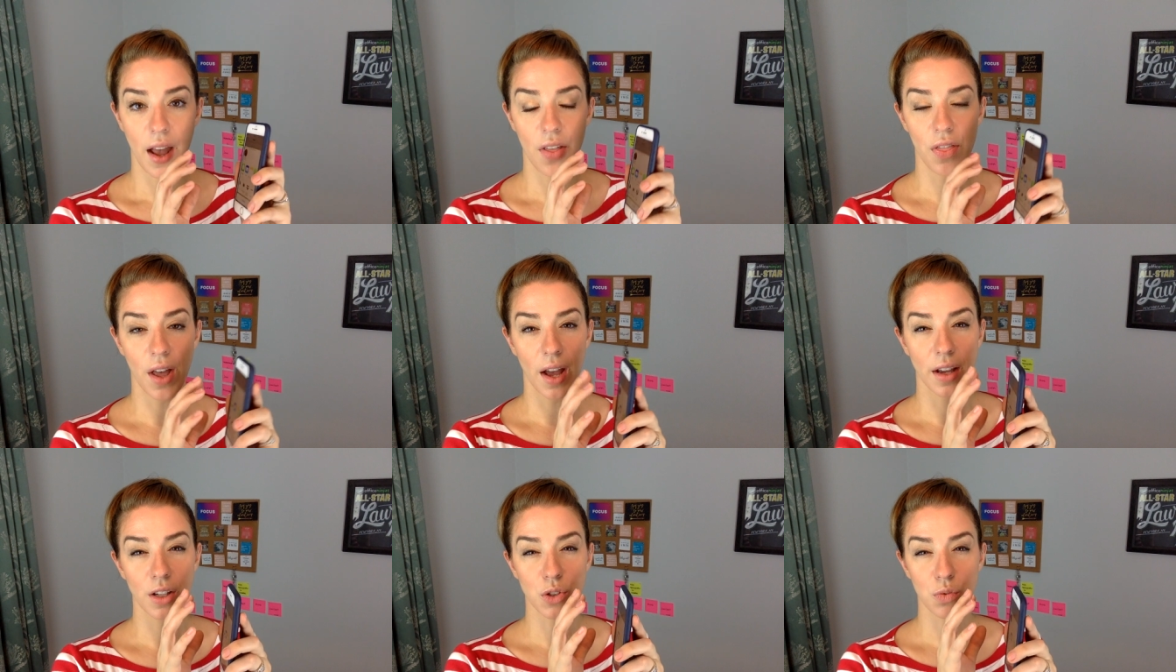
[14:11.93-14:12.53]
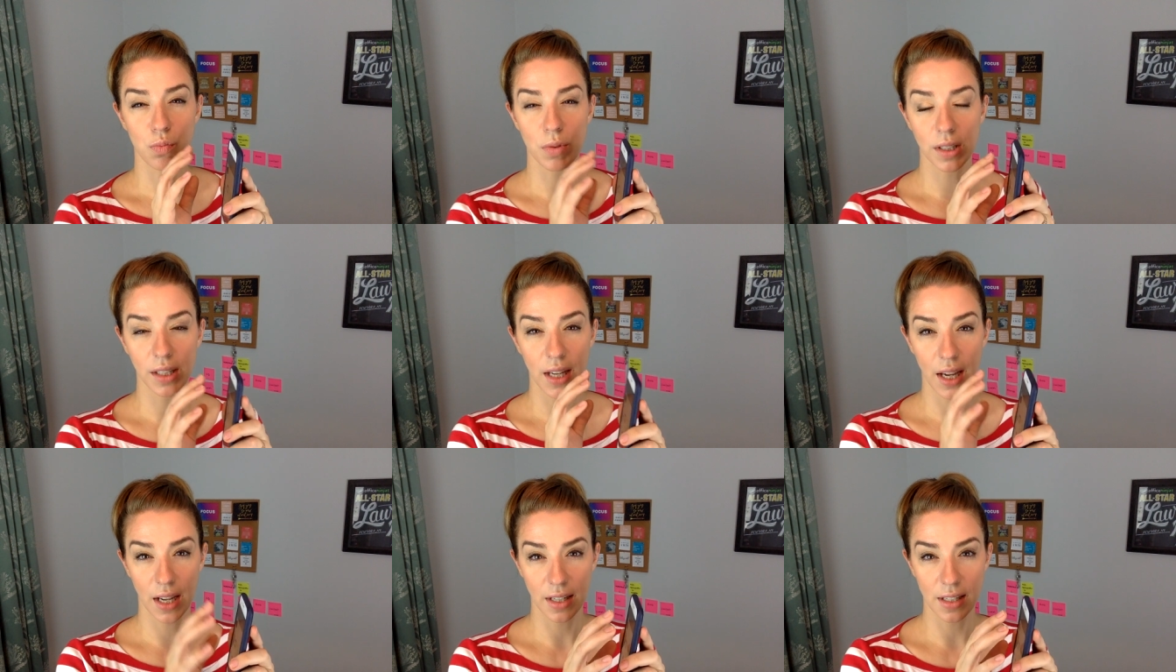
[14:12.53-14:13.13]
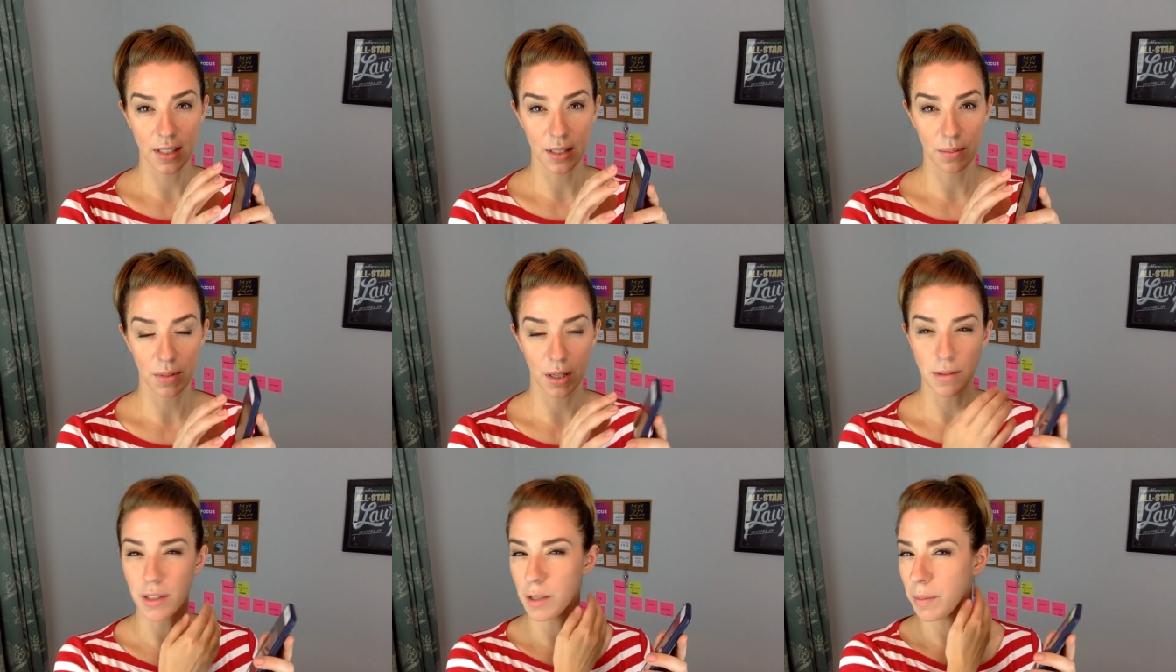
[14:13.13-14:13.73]
And that is really handy
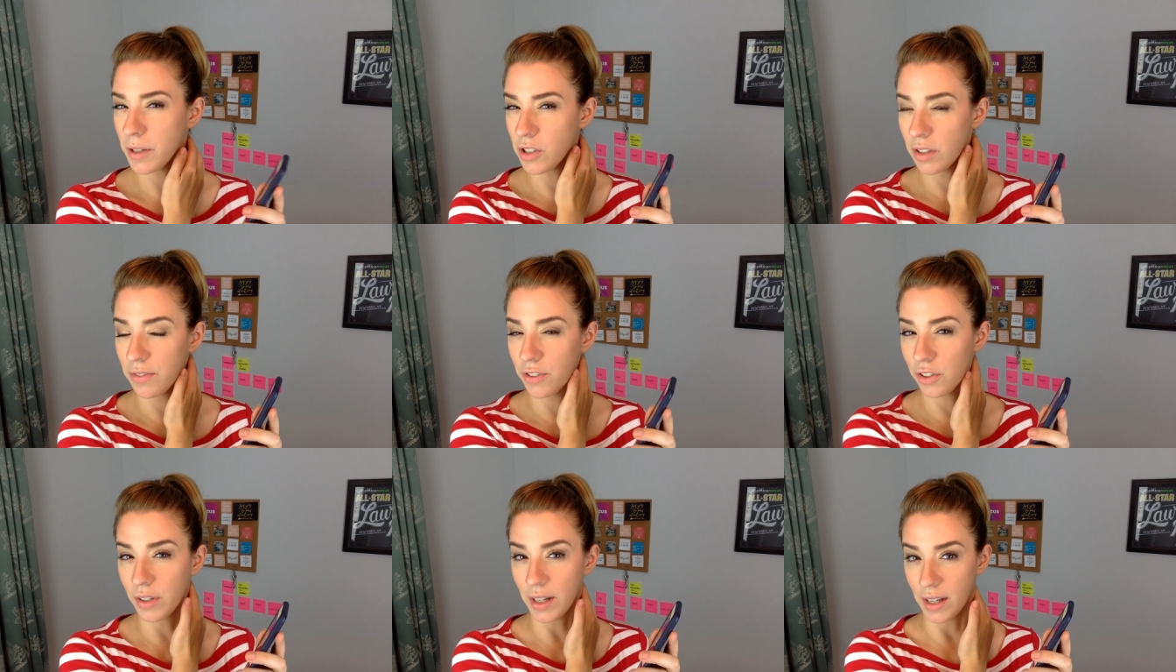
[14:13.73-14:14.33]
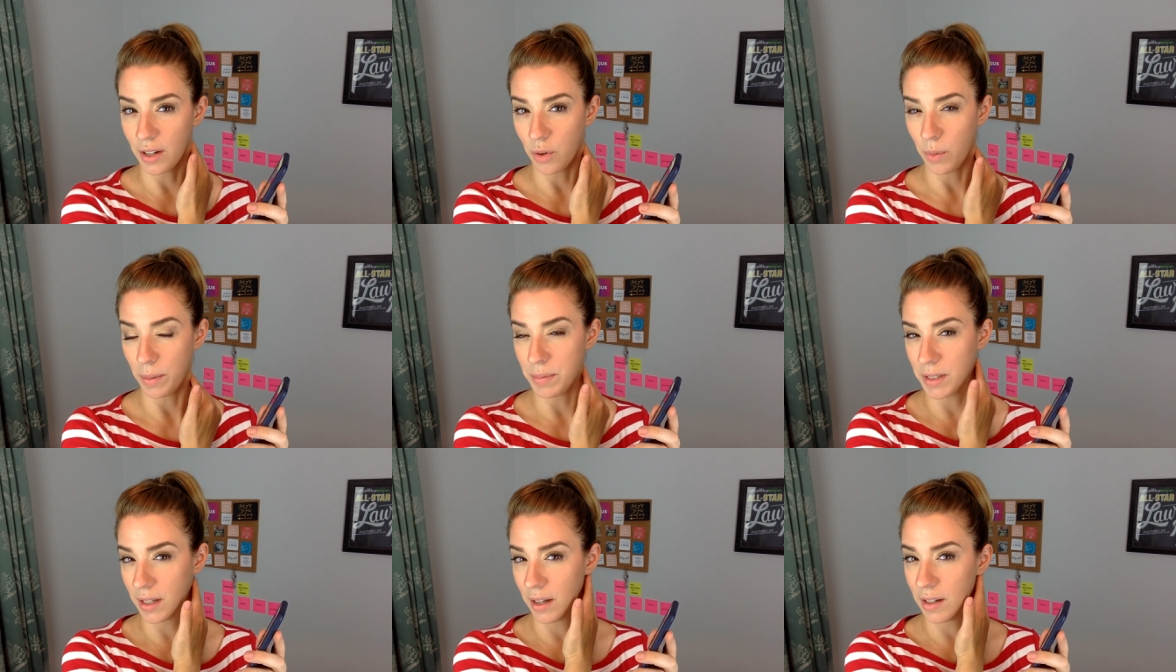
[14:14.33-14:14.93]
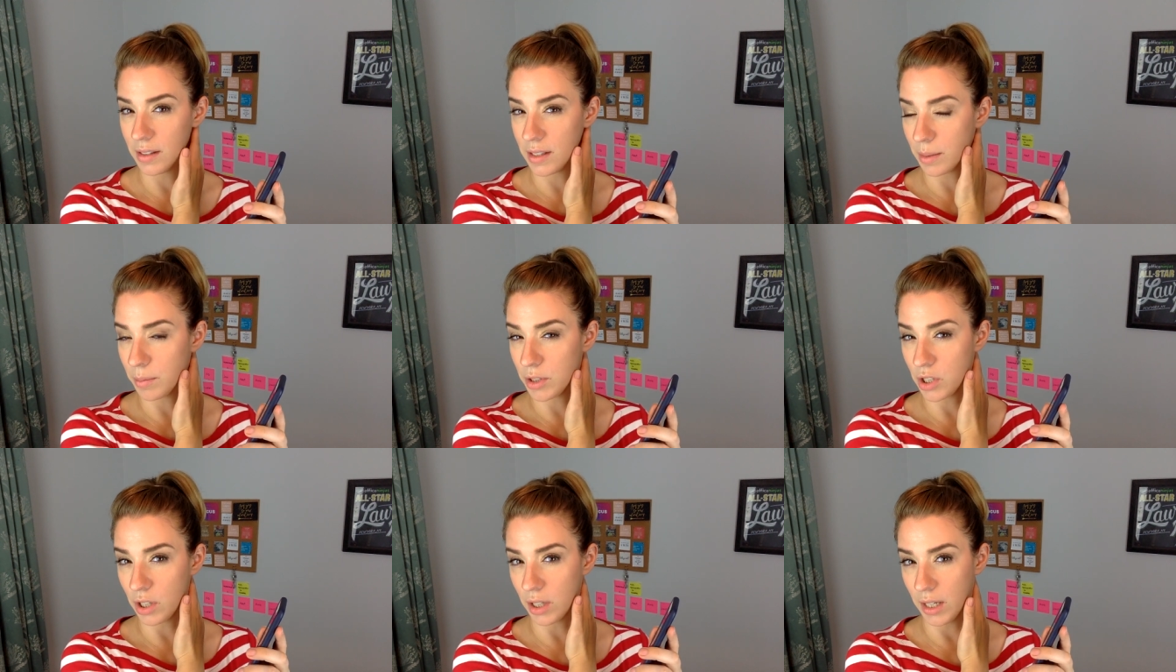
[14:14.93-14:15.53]
sometimes, especially if you're looking at a website and
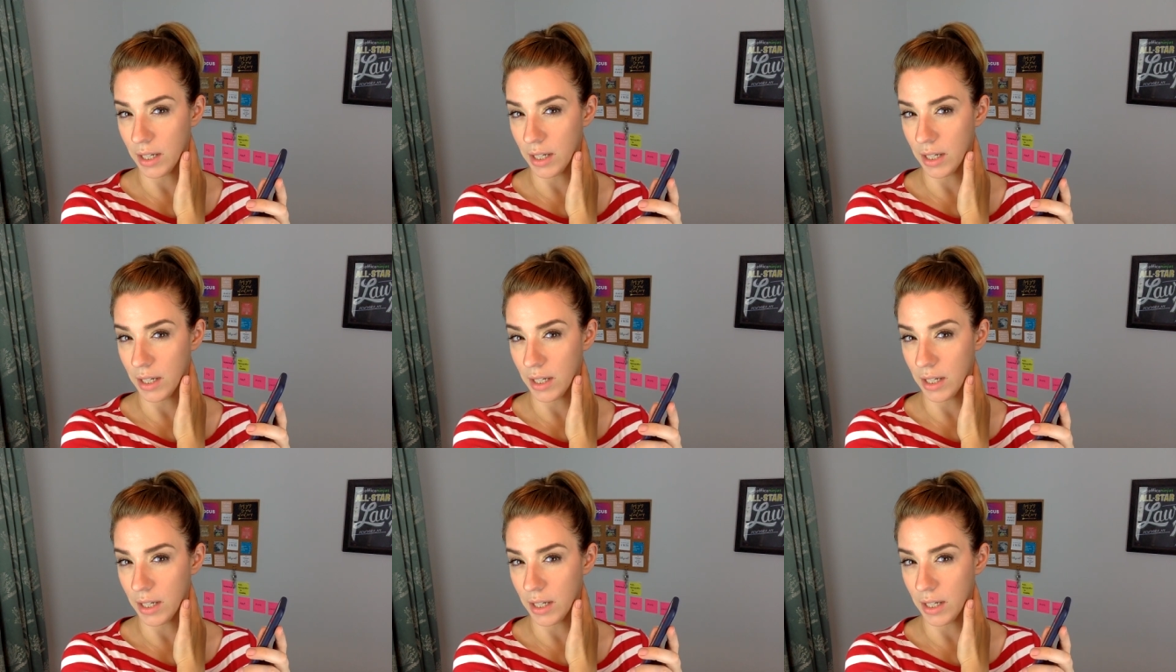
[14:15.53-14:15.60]
someone's not